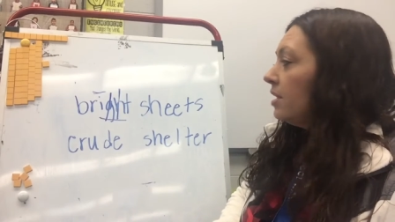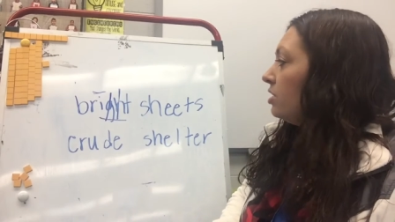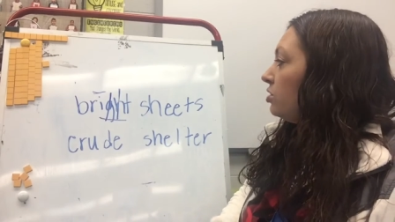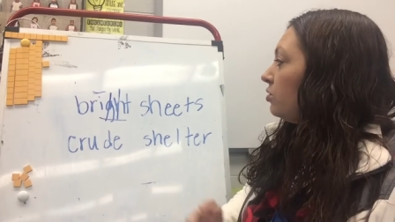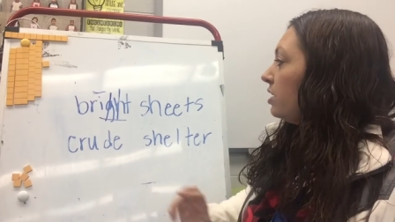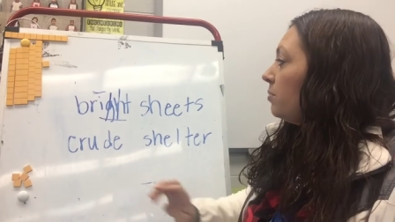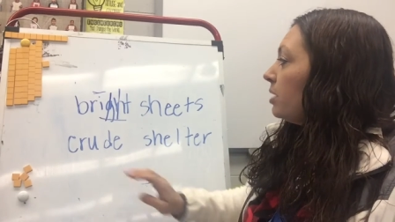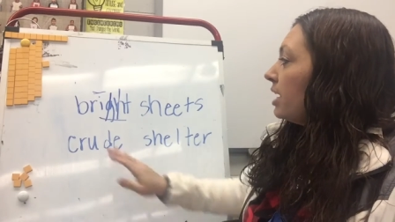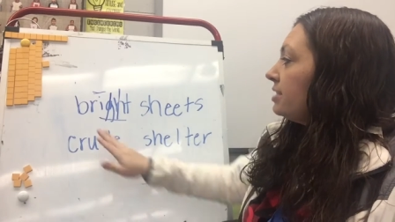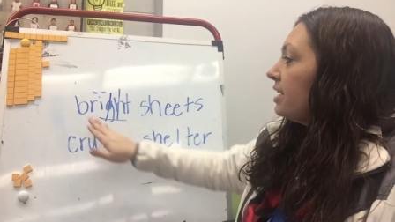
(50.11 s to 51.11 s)
So then when
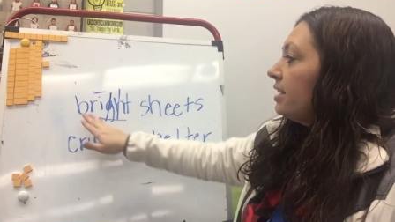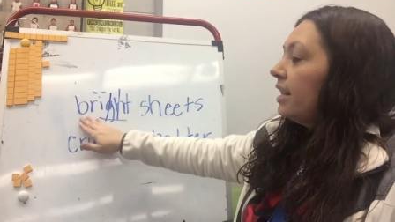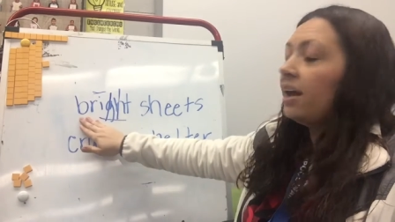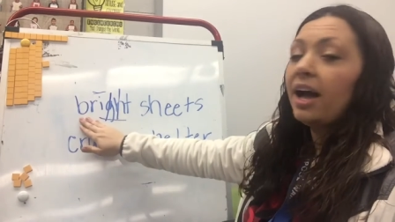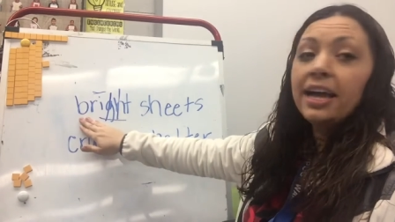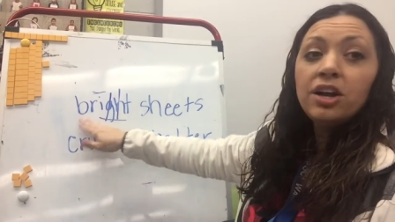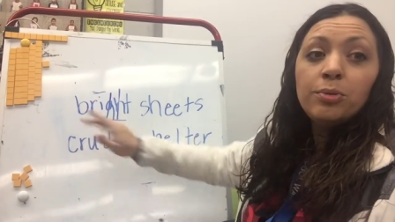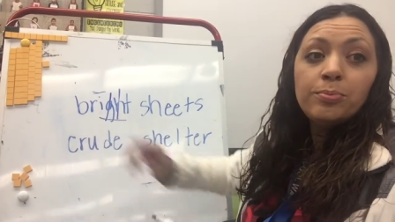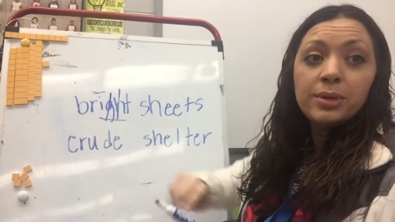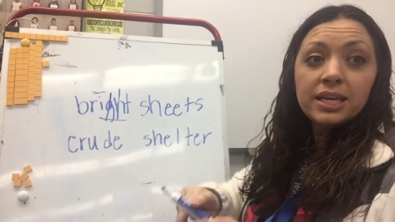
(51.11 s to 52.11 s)
I sound it out, I know
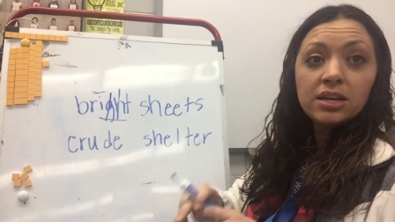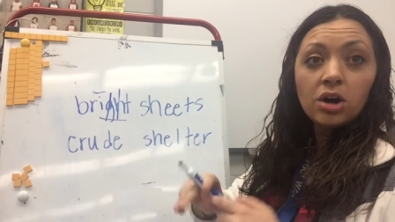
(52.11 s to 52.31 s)
B and